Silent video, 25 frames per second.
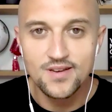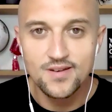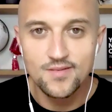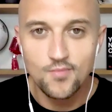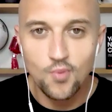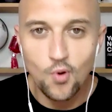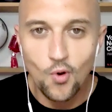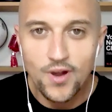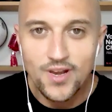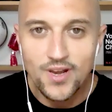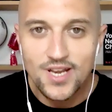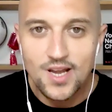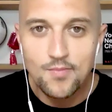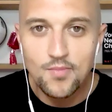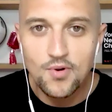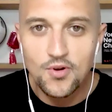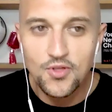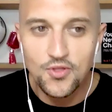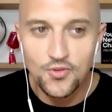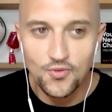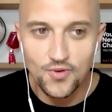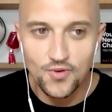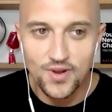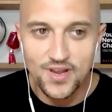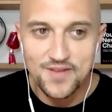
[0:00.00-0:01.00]
Point number
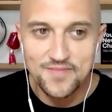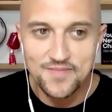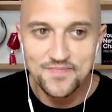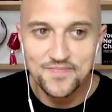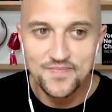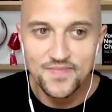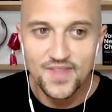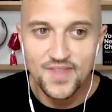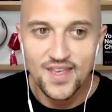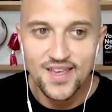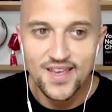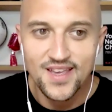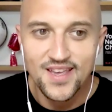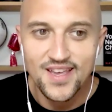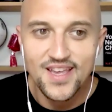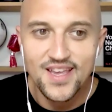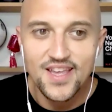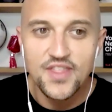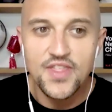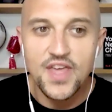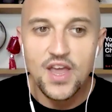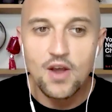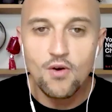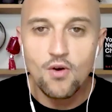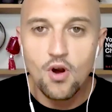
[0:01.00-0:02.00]
three
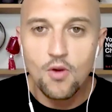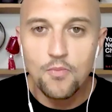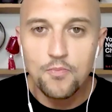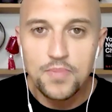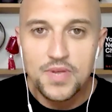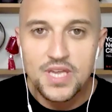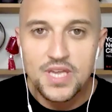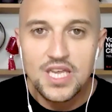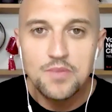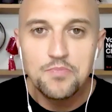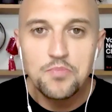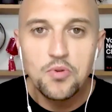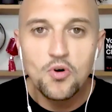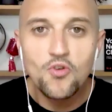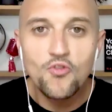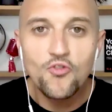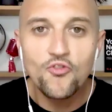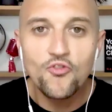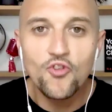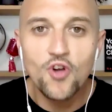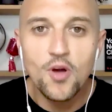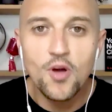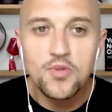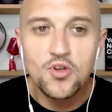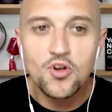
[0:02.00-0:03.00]
there are people
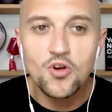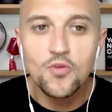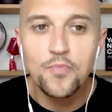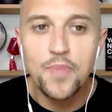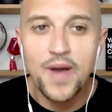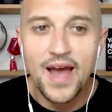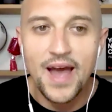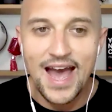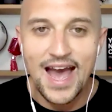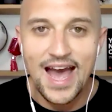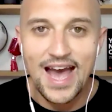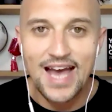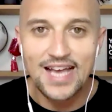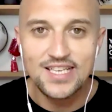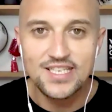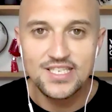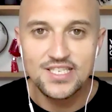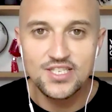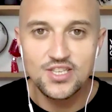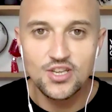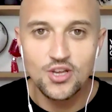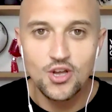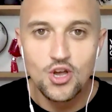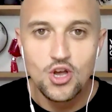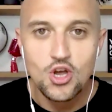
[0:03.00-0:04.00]
from your
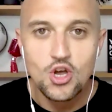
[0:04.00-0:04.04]
past